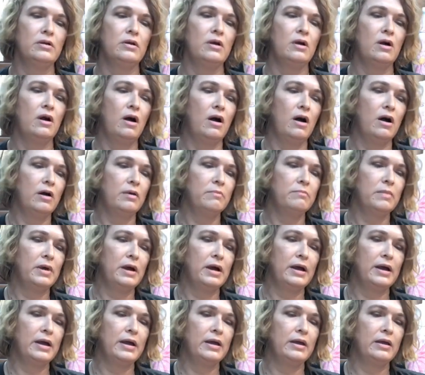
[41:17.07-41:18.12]
on
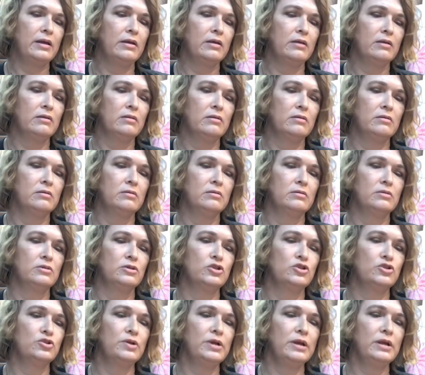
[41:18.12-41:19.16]
my
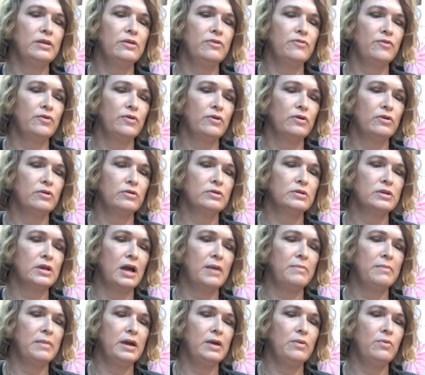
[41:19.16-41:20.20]
transfers, I
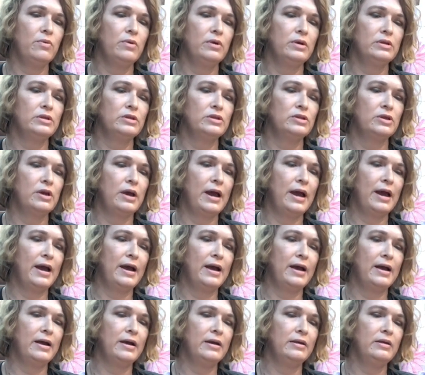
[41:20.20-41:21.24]
may want to
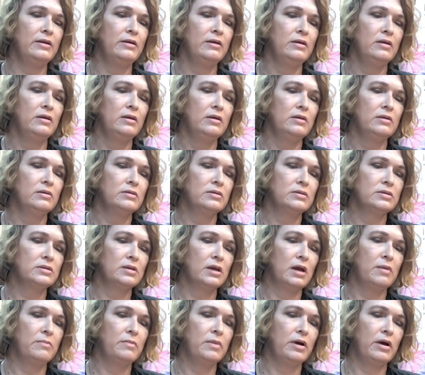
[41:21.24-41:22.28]
add
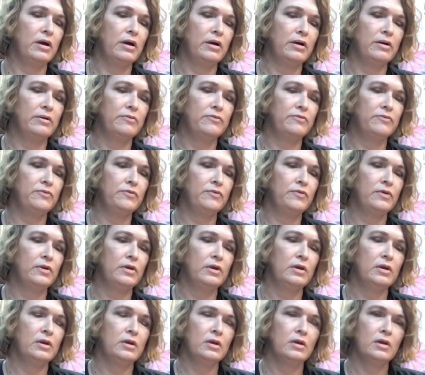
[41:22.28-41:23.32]
some of
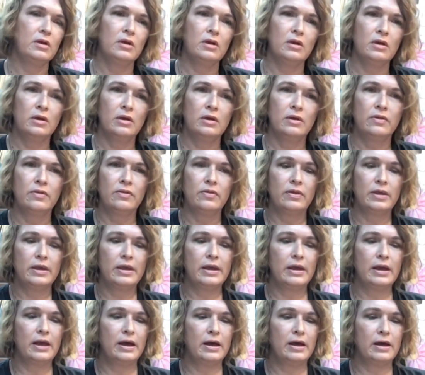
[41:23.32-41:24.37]
the
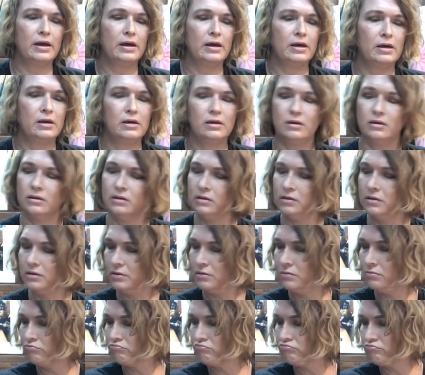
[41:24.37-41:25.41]
trying
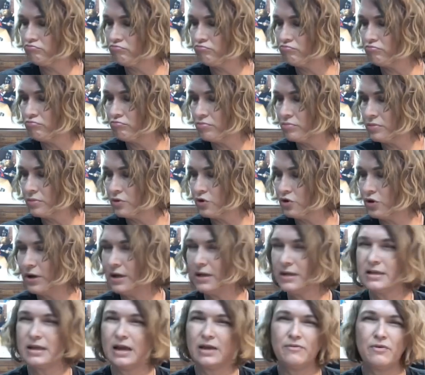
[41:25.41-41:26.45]
to
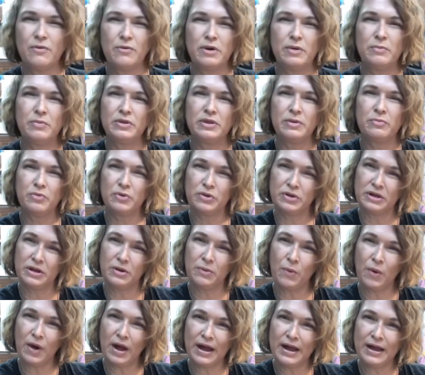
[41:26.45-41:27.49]
decide if I want to put the brilliant
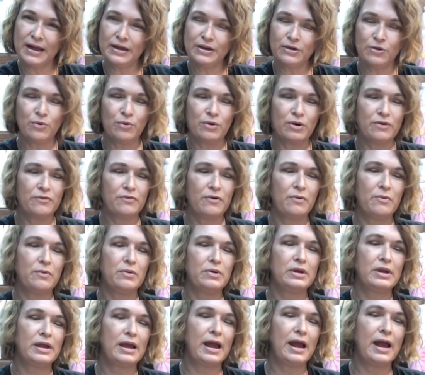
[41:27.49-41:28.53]
white or if I
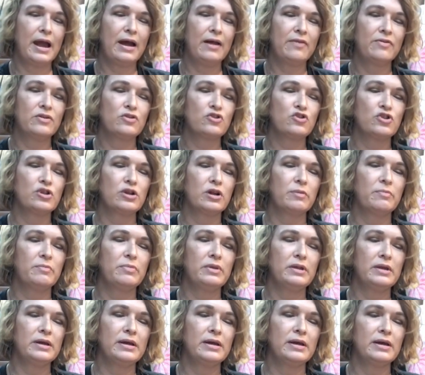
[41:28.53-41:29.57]
want to add the sheer
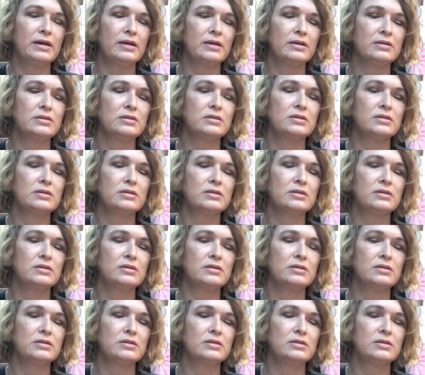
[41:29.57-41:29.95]
bliss.